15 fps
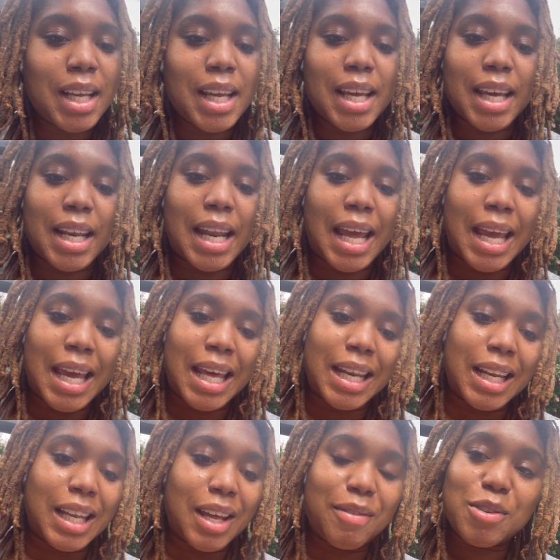And at
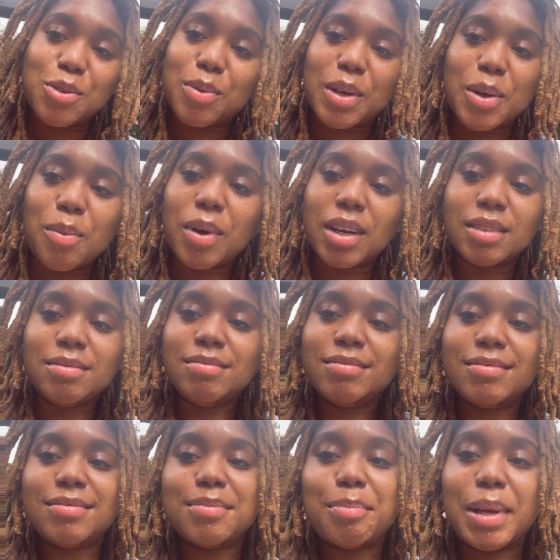11:21
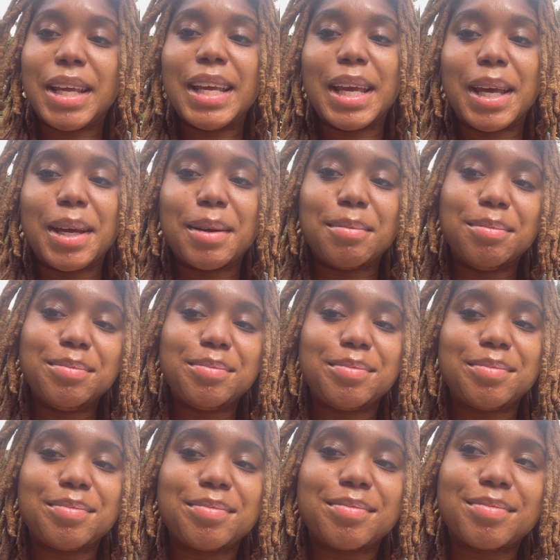p.m.,
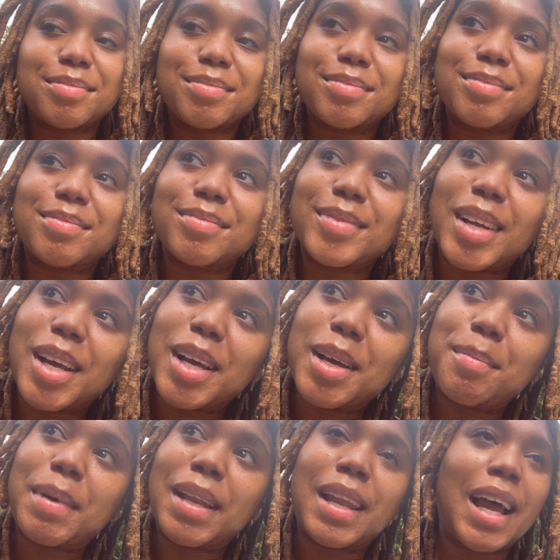
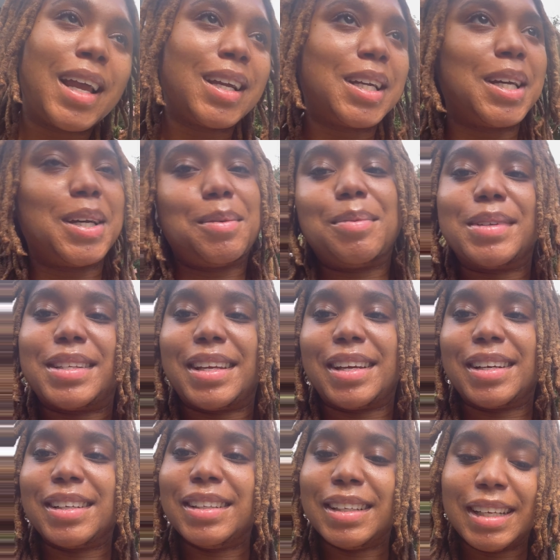my lion cub was
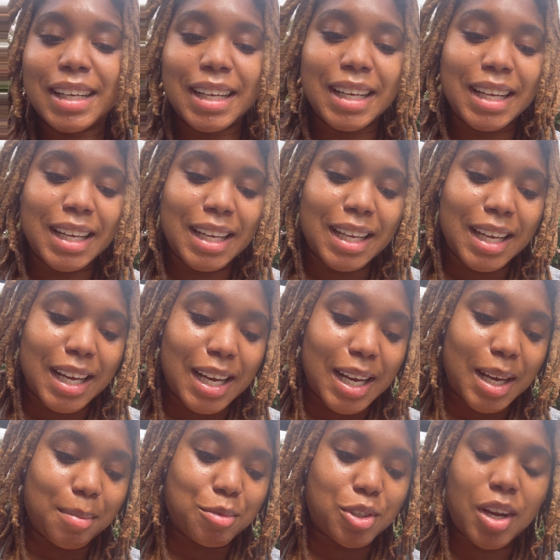here.
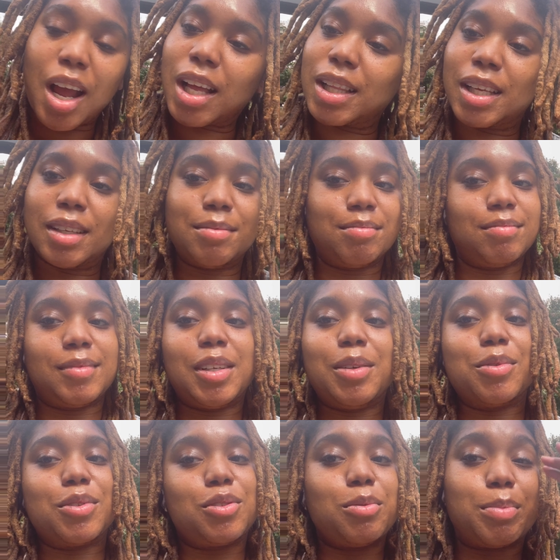Chocolate. He
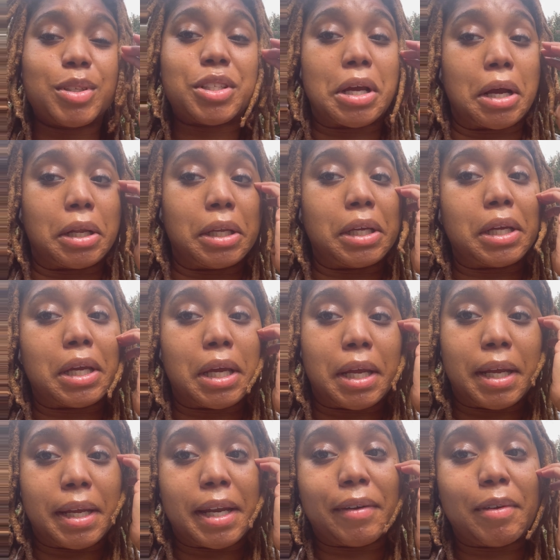was super chocolate.
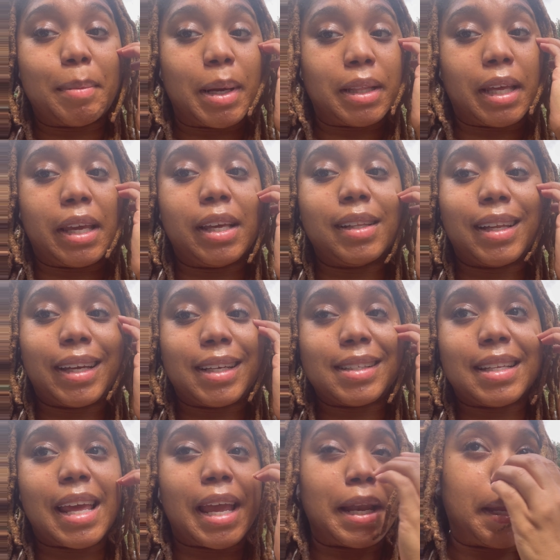And everybody think he like his
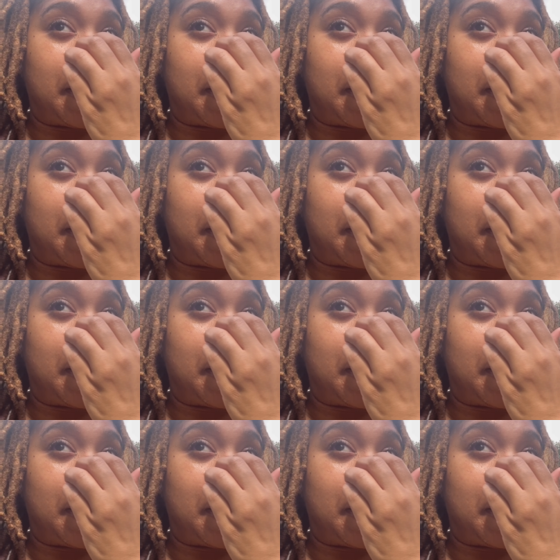daddy.